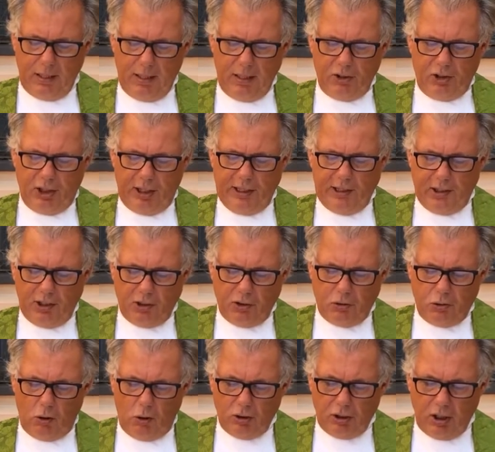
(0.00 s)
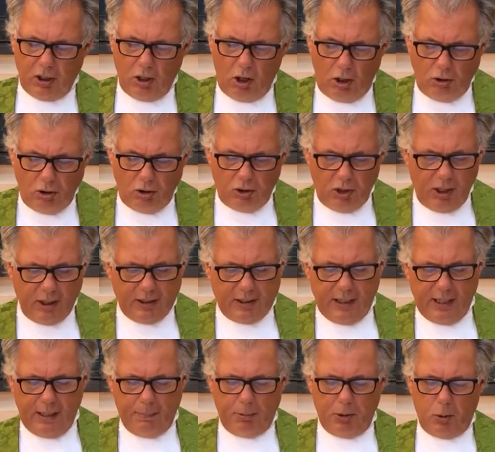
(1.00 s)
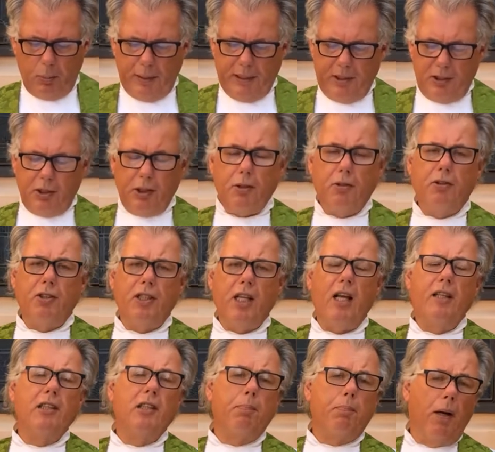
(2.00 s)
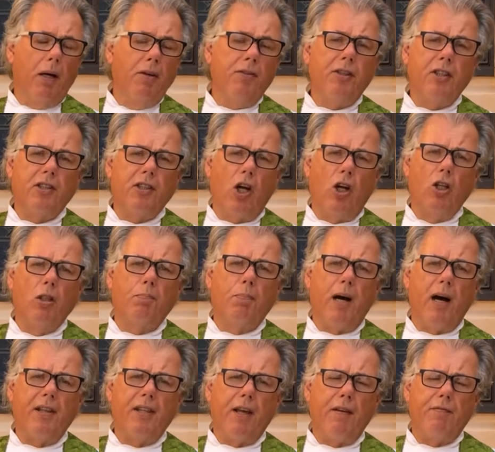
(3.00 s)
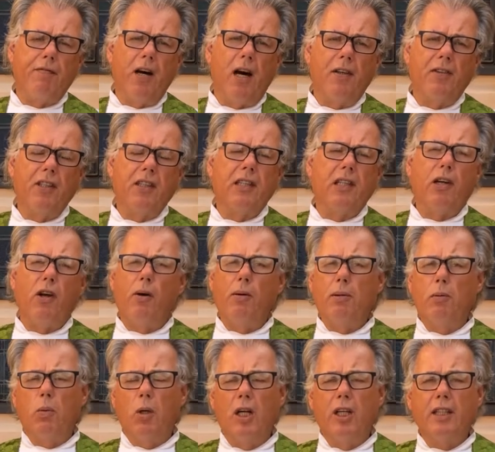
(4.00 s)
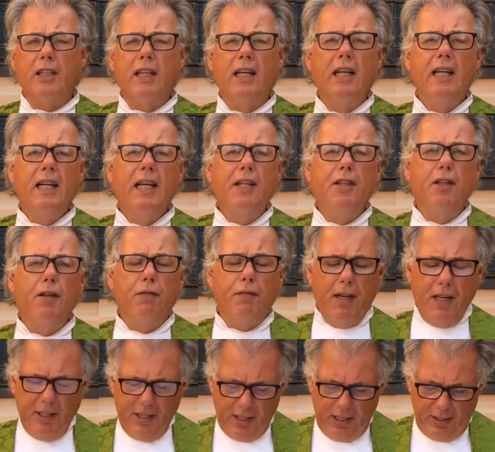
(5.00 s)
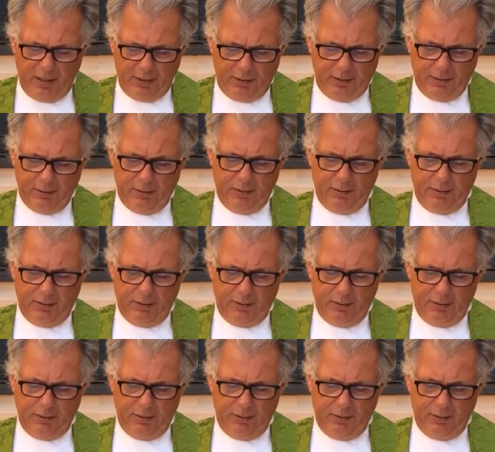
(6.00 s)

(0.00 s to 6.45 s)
Jesus draws a contrast here between two sons. Both are told by their father to go and work in the vineyard.